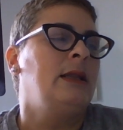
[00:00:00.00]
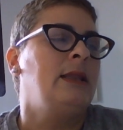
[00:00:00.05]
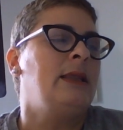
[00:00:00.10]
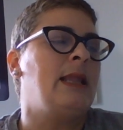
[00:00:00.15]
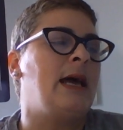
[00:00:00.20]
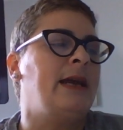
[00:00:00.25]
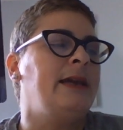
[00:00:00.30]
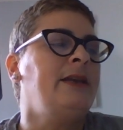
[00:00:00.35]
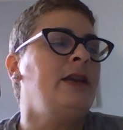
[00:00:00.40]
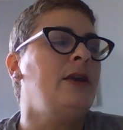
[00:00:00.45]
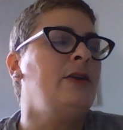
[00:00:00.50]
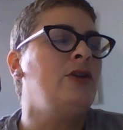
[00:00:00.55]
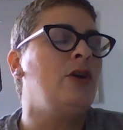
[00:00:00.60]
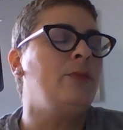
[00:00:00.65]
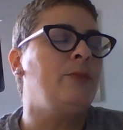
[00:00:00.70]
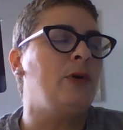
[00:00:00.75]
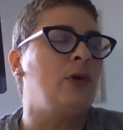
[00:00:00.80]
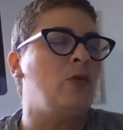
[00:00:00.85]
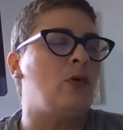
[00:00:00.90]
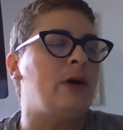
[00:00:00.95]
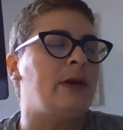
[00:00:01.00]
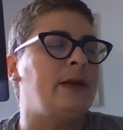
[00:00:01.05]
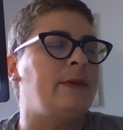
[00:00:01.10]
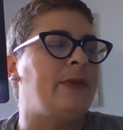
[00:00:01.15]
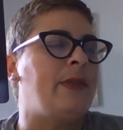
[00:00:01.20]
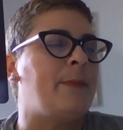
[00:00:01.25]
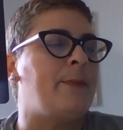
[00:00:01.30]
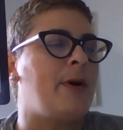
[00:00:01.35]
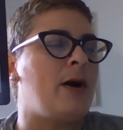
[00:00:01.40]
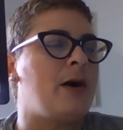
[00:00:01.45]
Line number one
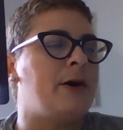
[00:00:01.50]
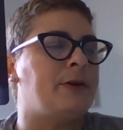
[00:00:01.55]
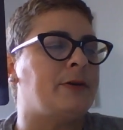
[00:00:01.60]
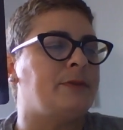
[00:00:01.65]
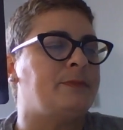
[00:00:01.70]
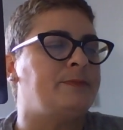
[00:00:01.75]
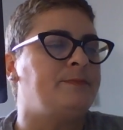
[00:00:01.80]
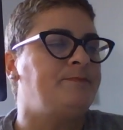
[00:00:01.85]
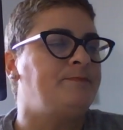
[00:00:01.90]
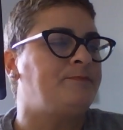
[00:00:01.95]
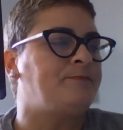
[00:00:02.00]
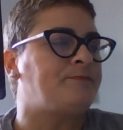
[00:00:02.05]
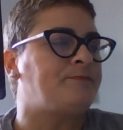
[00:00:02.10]
at the bottom.